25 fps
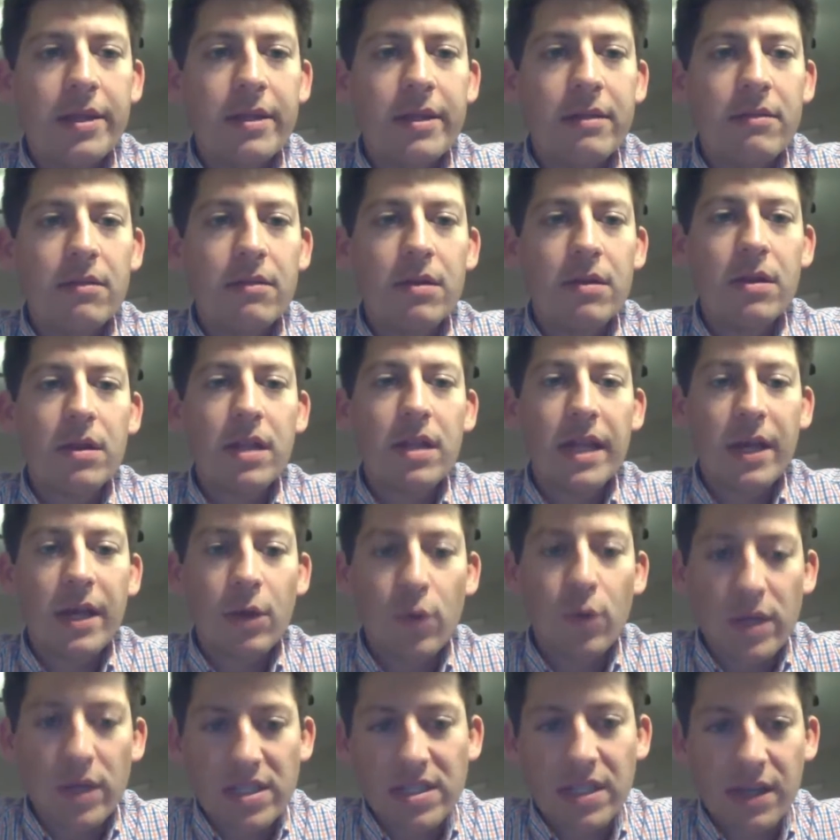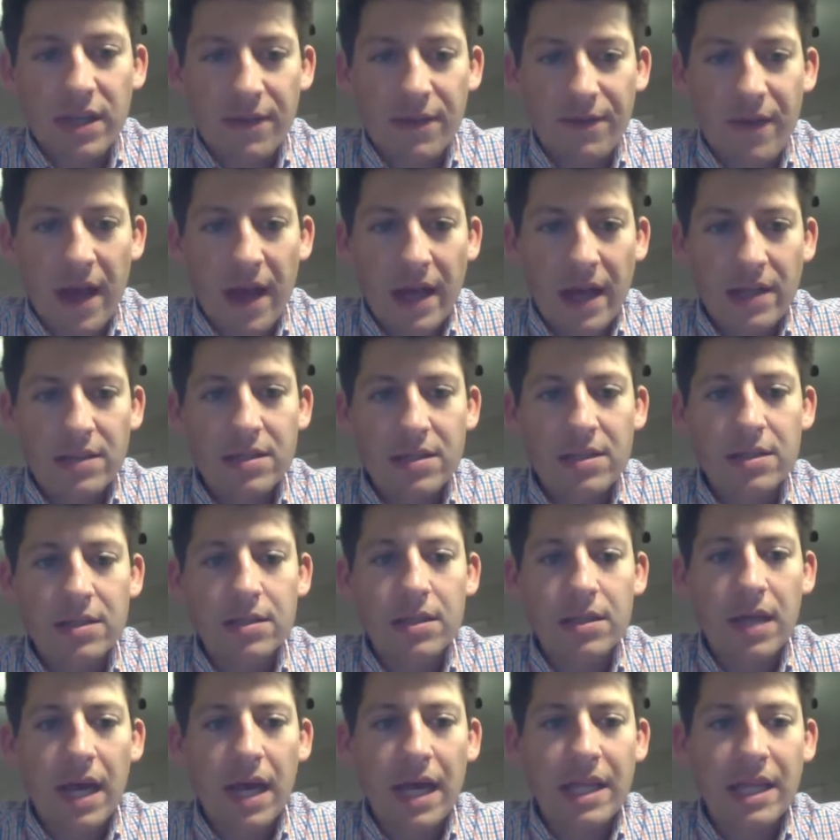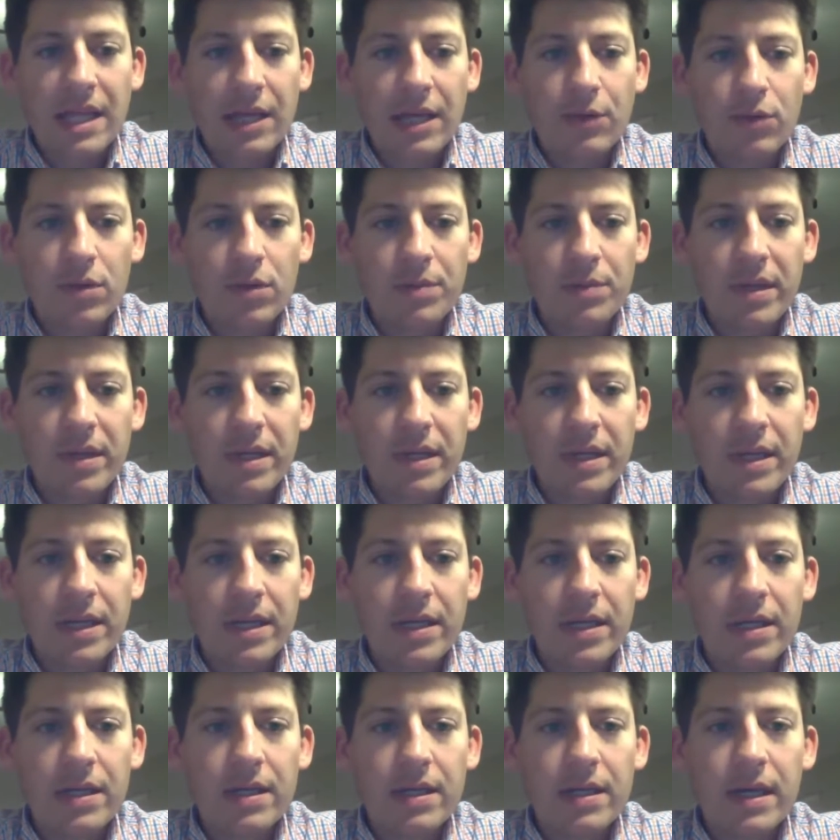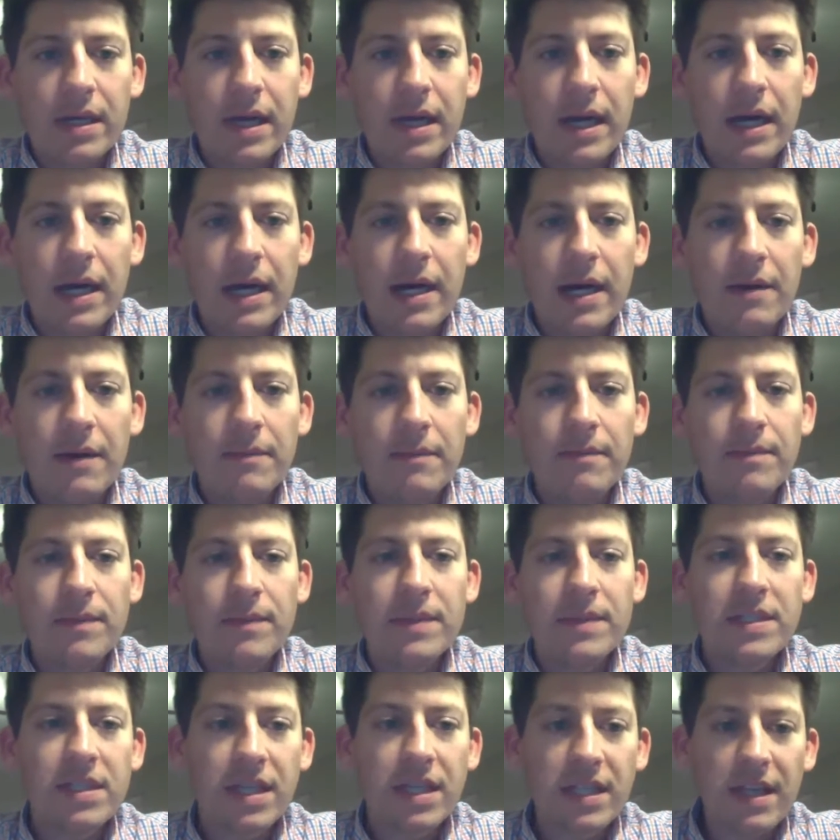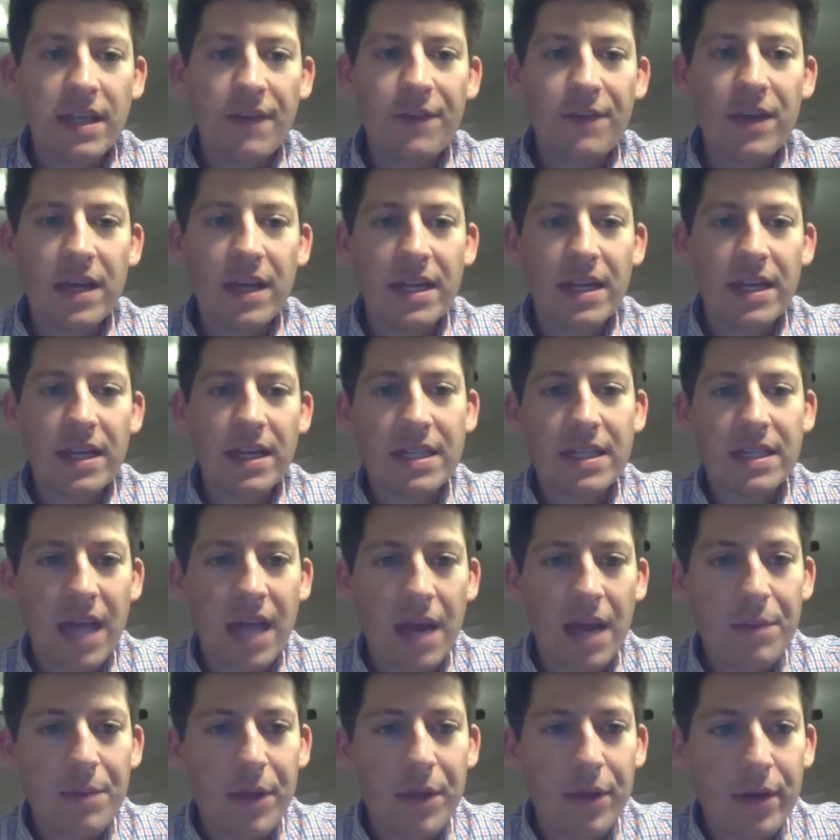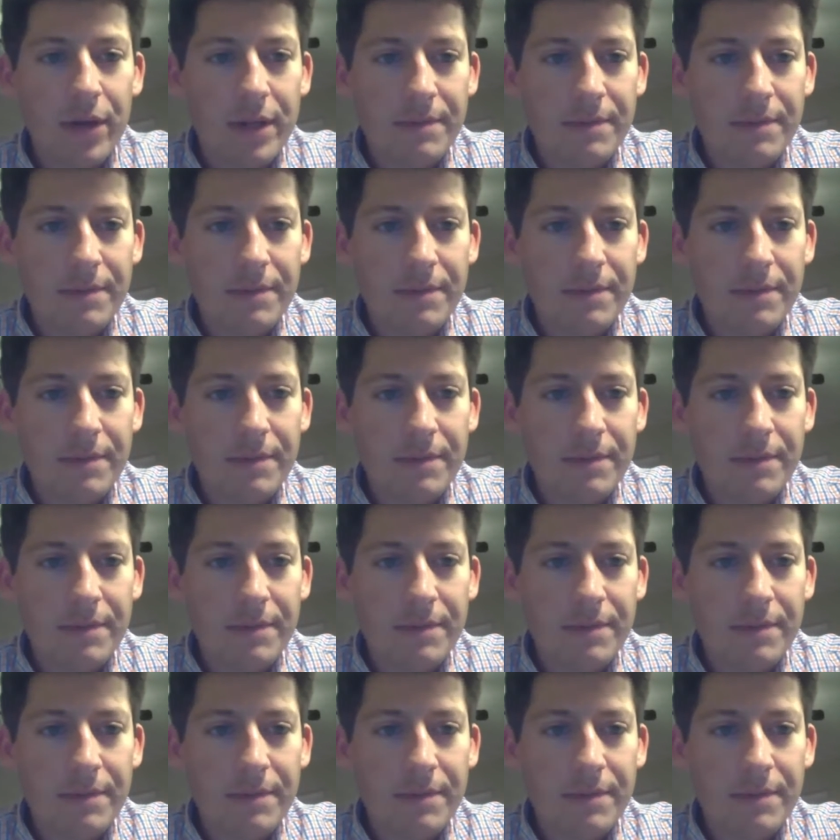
linguistic effects, I think, would be significant in this time period.